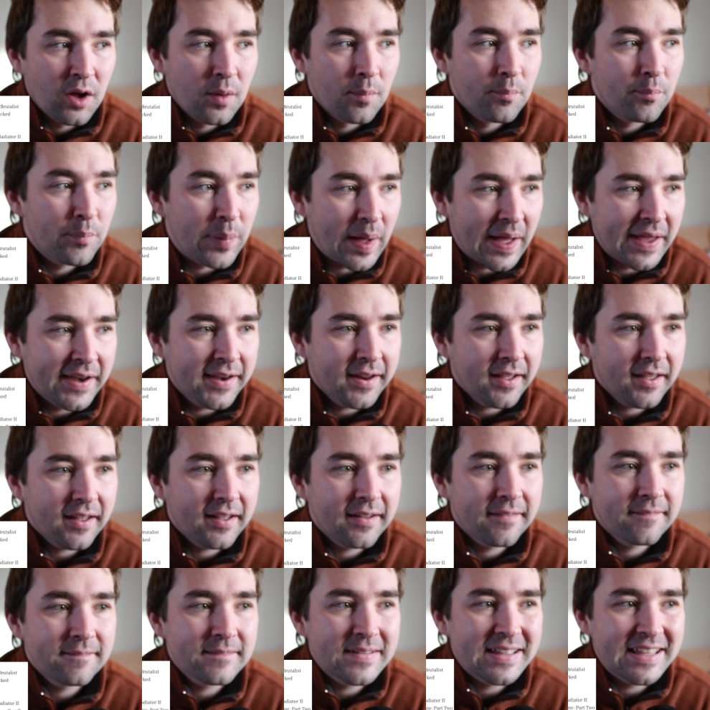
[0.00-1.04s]
but
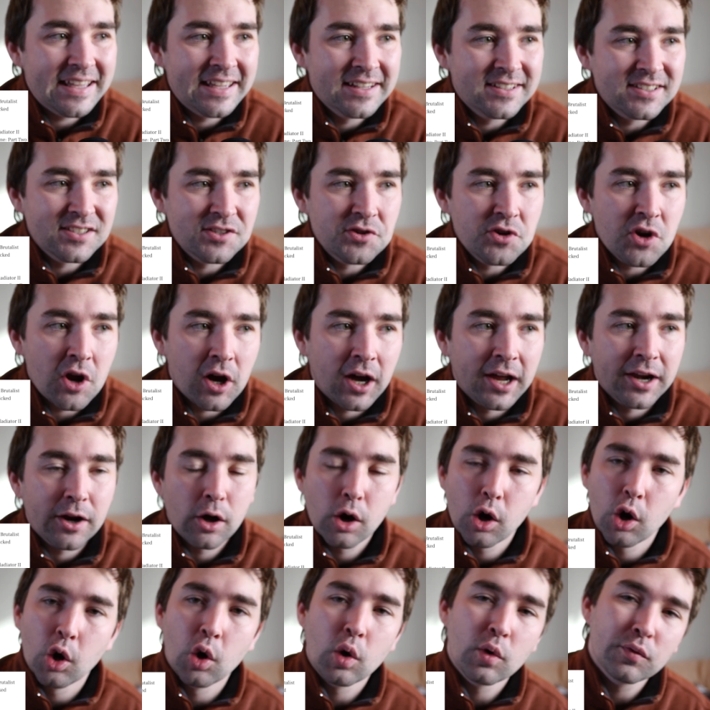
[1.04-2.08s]
it's not
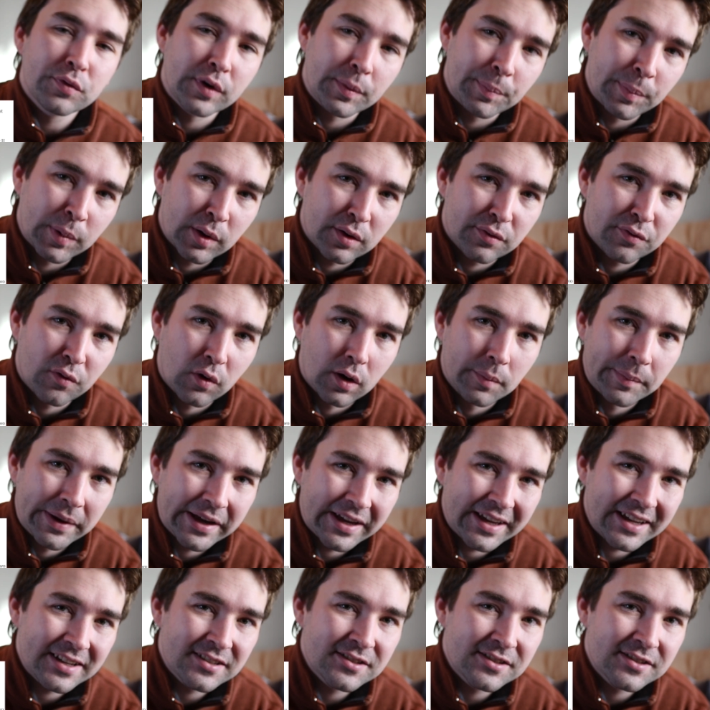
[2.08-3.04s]
overperforming.